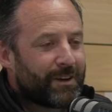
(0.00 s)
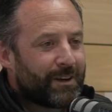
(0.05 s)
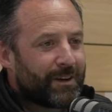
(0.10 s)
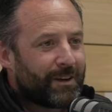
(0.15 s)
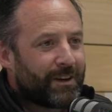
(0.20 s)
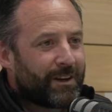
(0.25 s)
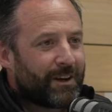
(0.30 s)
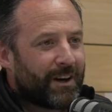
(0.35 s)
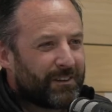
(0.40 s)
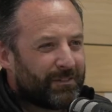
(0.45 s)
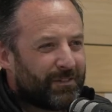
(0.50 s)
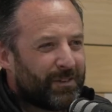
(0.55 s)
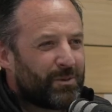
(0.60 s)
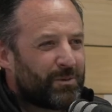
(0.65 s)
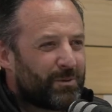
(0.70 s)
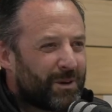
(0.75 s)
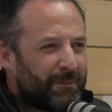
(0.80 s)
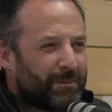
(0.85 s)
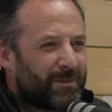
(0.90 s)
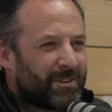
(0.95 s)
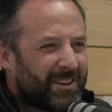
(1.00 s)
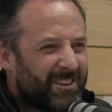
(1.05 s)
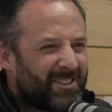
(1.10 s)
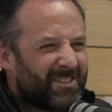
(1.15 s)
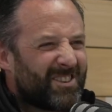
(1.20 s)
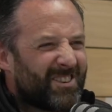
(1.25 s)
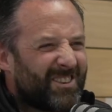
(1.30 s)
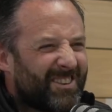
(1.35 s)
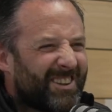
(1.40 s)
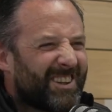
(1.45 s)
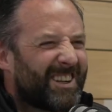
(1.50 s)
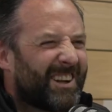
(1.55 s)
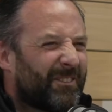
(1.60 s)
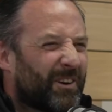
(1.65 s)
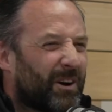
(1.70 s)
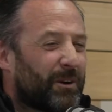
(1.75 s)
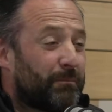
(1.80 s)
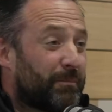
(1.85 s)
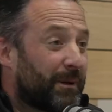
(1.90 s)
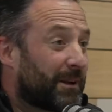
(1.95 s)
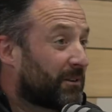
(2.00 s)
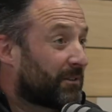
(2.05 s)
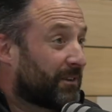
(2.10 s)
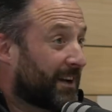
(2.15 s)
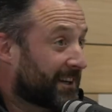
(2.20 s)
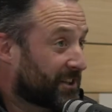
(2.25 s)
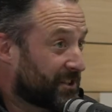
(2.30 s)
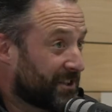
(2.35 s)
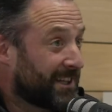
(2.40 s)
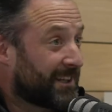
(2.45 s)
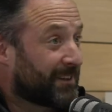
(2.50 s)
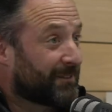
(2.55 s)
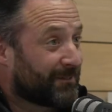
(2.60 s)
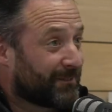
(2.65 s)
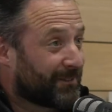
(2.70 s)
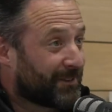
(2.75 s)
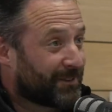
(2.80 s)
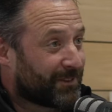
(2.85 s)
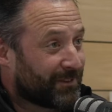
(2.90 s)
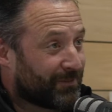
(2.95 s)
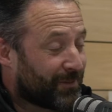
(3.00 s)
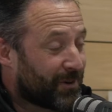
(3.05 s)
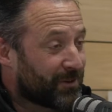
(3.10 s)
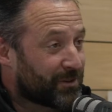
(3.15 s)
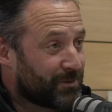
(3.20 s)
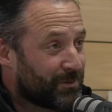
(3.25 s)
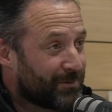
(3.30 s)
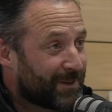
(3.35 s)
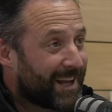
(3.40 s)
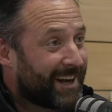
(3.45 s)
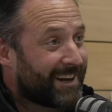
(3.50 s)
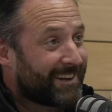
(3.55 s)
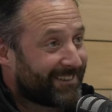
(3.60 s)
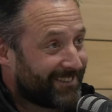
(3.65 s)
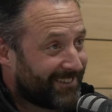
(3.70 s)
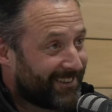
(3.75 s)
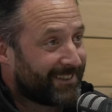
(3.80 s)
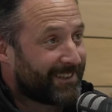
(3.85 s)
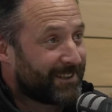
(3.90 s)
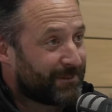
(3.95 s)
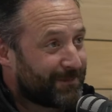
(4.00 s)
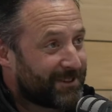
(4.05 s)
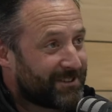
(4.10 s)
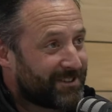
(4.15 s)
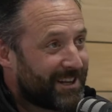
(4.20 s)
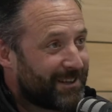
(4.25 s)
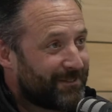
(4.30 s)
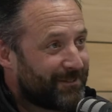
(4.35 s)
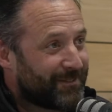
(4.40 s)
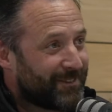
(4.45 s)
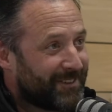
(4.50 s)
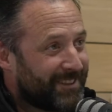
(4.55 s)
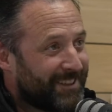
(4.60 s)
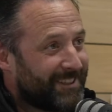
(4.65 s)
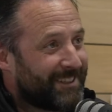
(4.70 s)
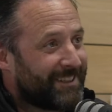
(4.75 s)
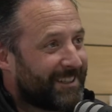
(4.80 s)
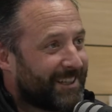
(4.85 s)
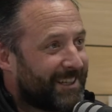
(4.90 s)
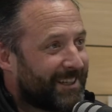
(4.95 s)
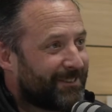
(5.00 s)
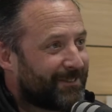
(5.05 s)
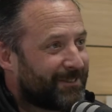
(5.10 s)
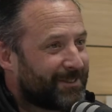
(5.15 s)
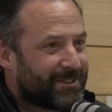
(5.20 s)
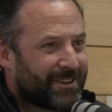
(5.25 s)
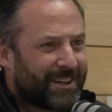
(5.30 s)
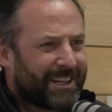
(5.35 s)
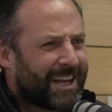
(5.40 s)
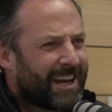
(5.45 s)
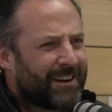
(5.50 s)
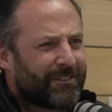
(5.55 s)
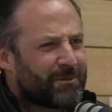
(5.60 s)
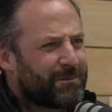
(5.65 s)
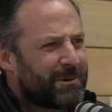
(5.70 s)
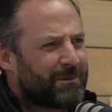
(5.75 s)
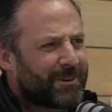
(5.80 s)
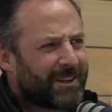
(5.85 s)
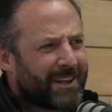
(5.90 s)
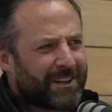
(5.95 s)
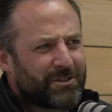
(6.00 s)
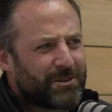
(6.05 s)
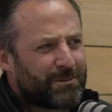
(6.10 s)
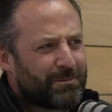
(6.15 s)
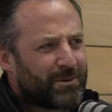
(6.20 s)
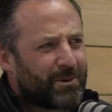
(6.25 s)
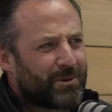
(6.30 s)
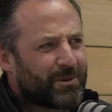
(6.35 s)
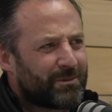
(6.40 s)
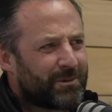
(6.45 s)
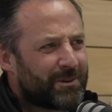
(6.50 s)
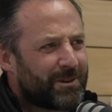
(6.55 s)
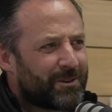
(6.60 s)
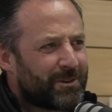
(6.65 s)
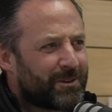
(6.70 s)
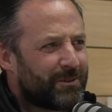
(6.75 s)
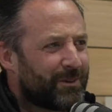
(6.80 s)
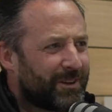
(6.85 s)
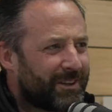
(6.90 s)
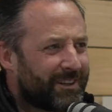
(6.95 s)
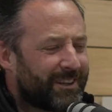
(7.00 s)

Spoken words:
Got a few websites done. I built, actually, the first one we had, I did myself. It was, I can't remember the actual program we did